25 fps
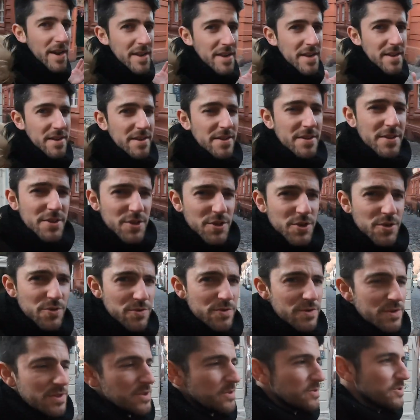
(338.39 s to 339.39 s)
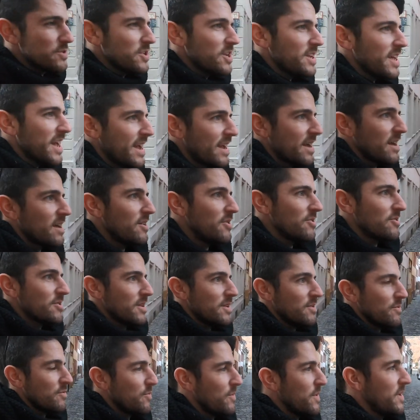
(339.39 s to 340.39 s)
students usually hang out and
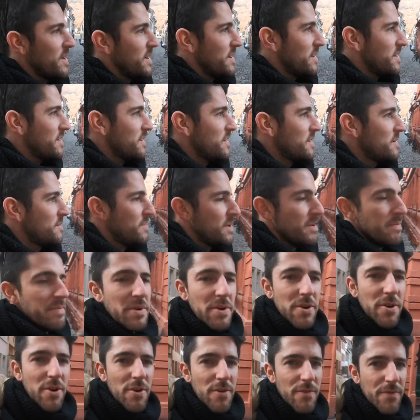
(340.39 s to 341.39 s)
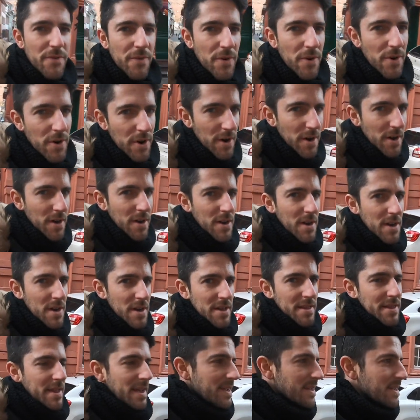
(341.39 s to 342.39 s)
where people go for
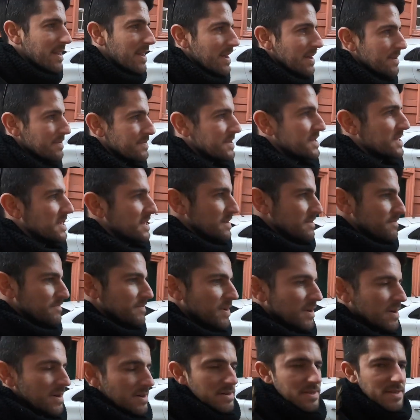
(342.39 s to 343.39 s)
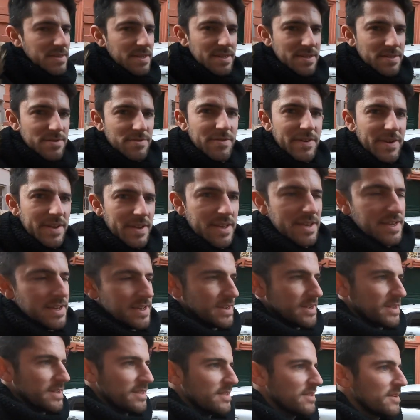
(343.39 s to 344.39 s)
nightclubs and bars and drinking and
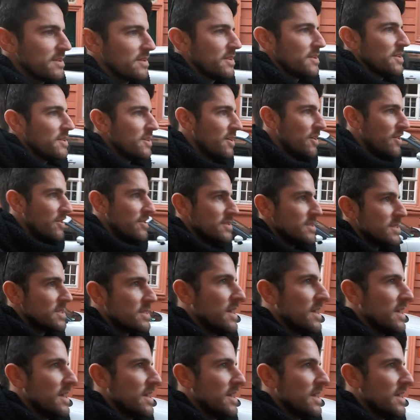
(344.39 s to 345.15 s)
all this kind of